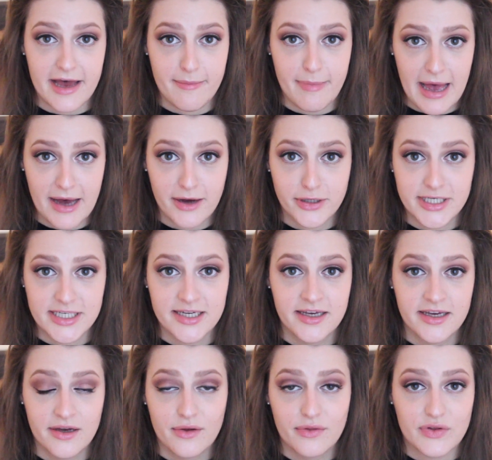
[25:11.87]
about
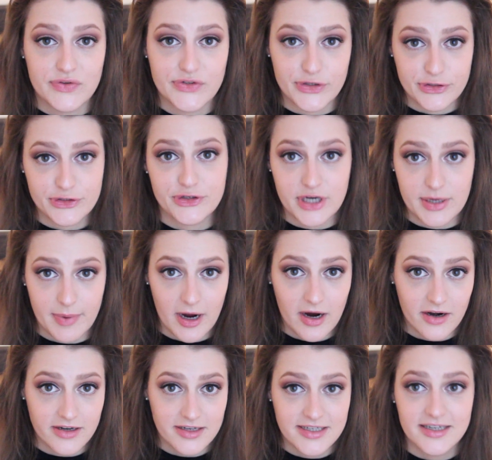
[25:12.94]
the surgery
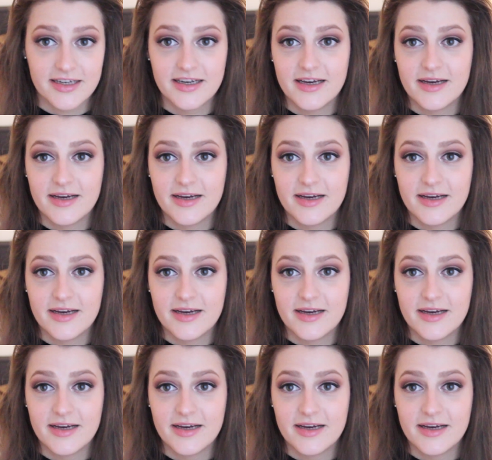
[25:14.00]
part,